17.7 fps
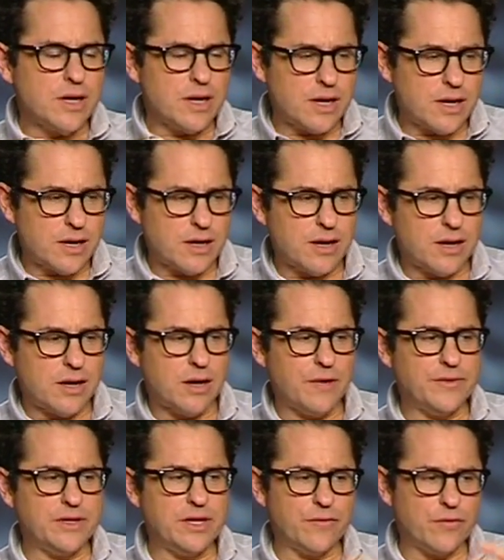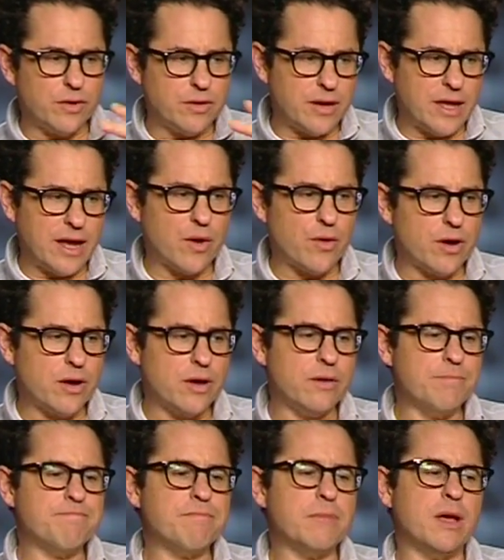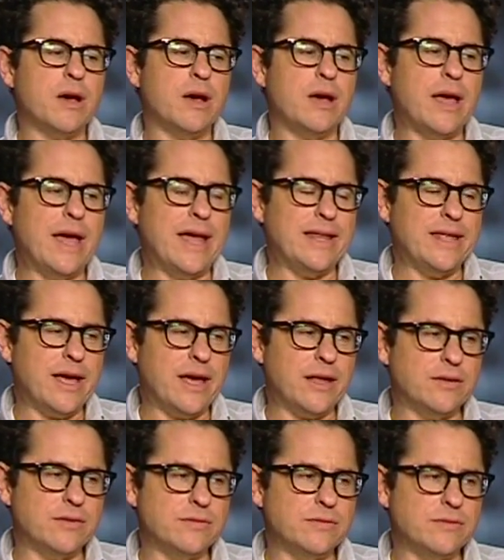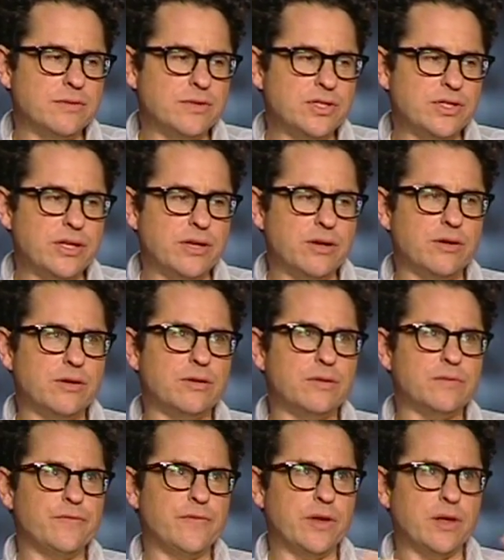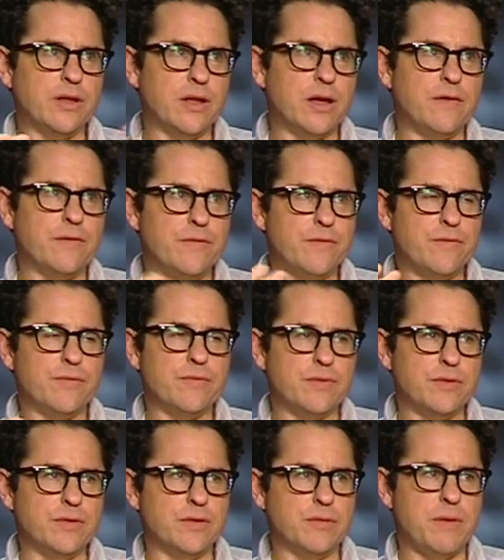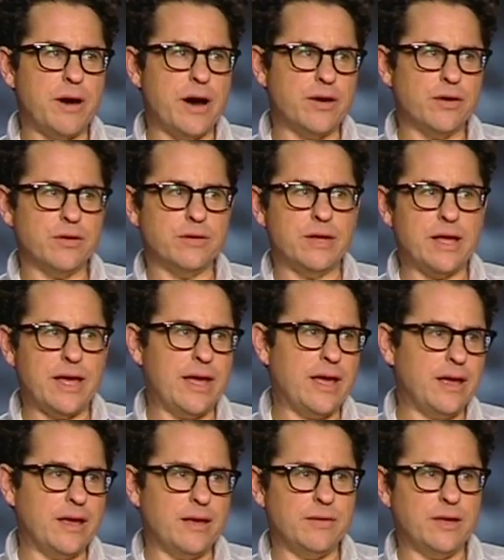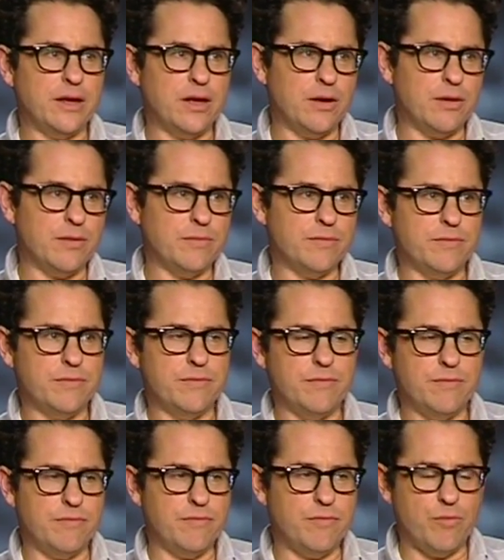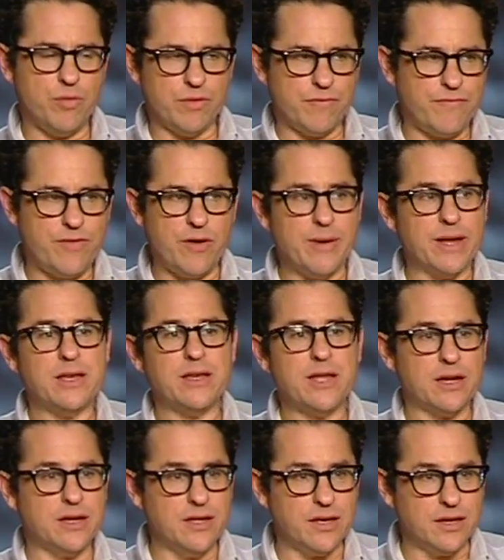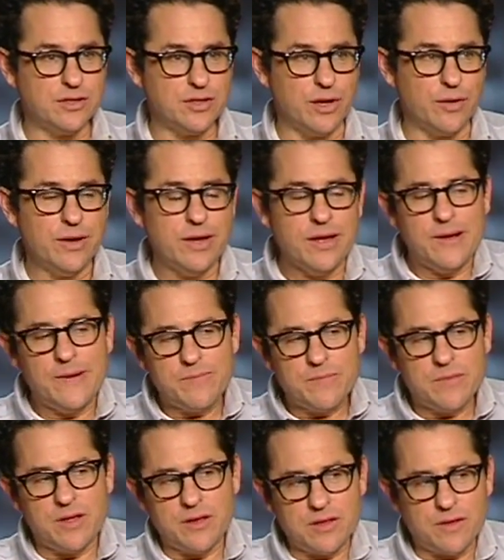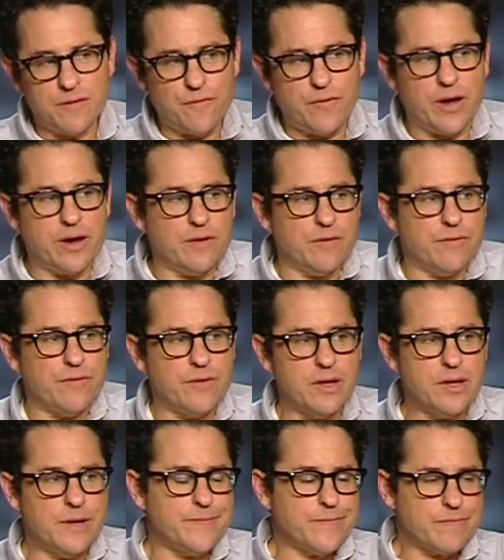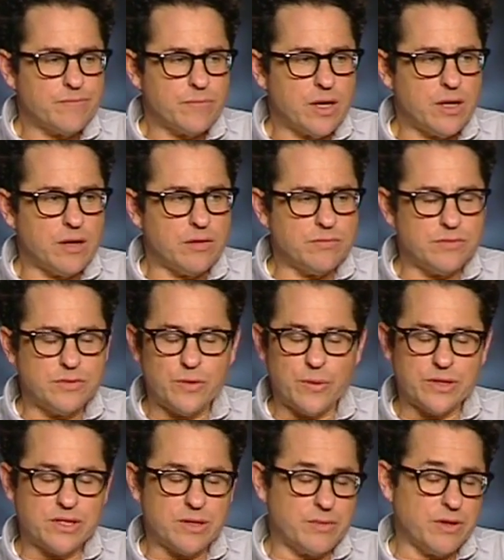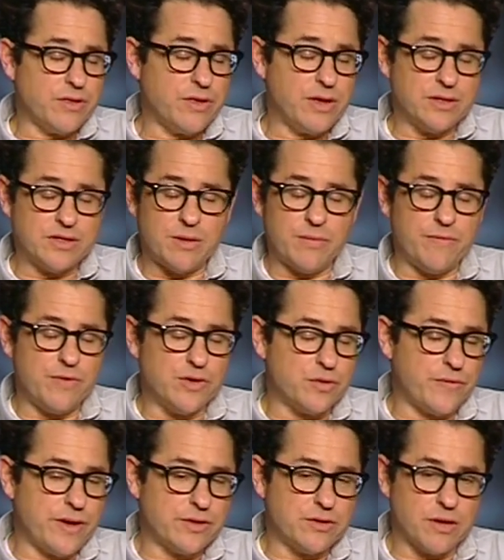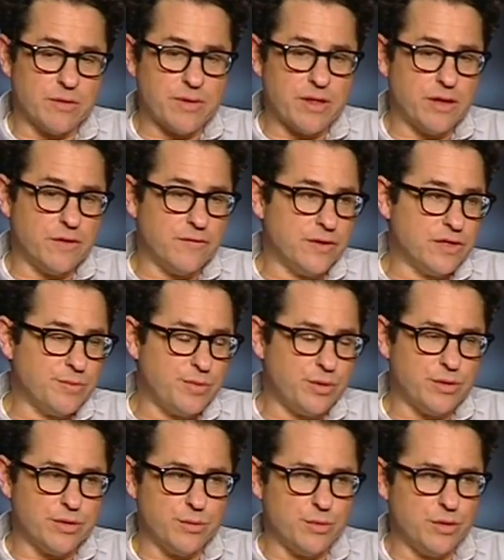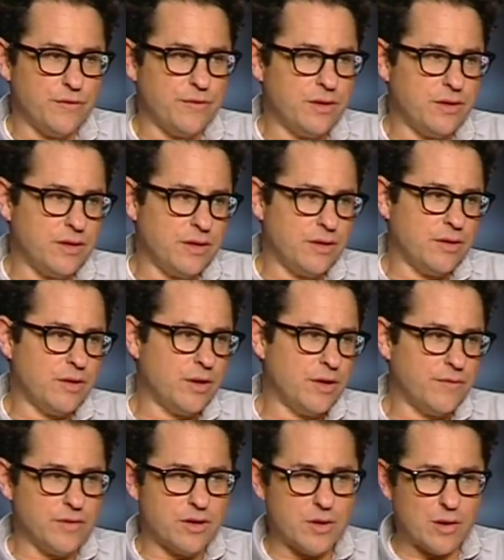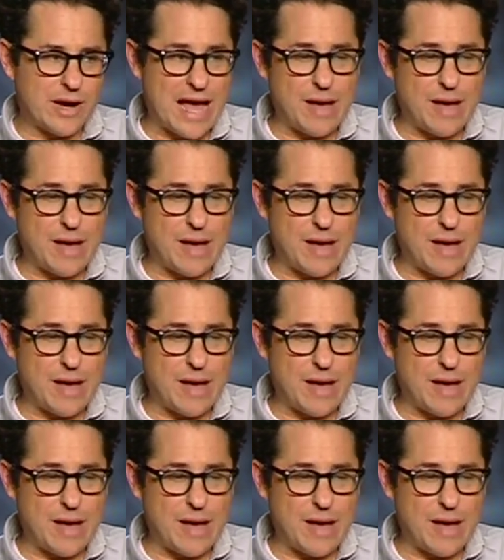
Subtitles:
of a different era and yet still feel of the modern day, you know, with filmmaking techniques. So the fun of, you know, doing some of the things, some visual effects are completely invisible in the movie that you don't even know are